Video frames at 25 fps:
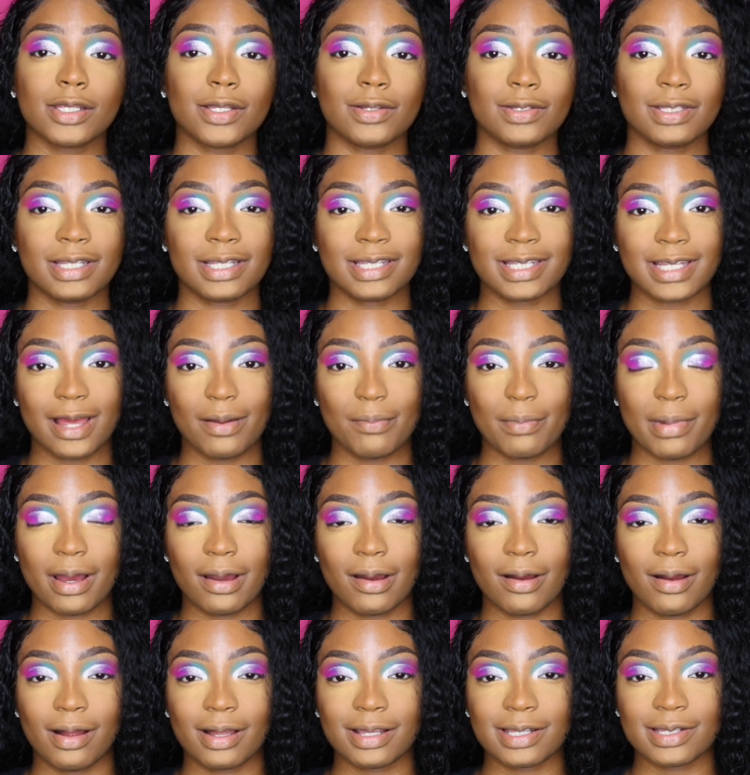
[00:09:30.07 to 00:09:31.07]
So to set my
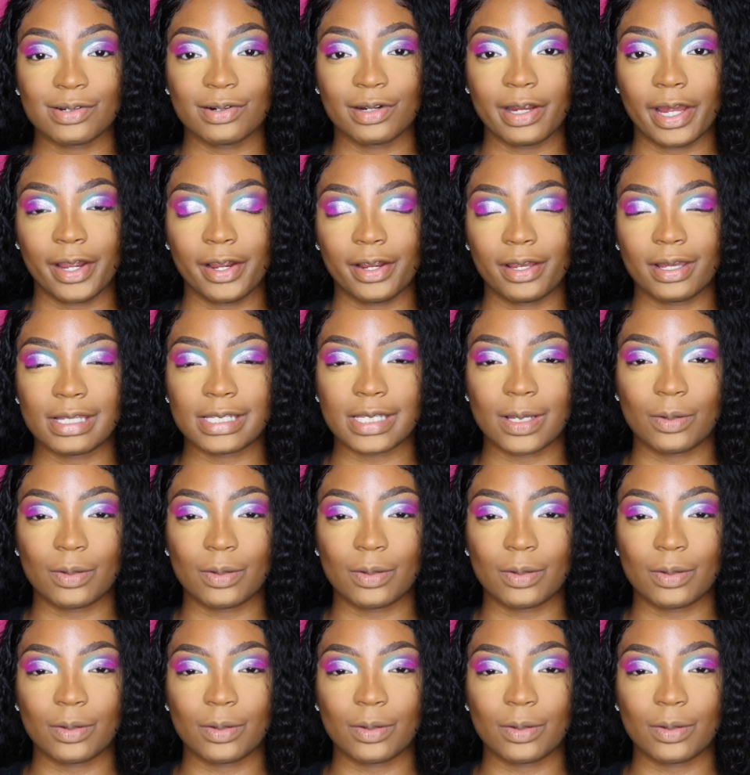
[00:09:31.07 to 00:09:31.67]
contour areas,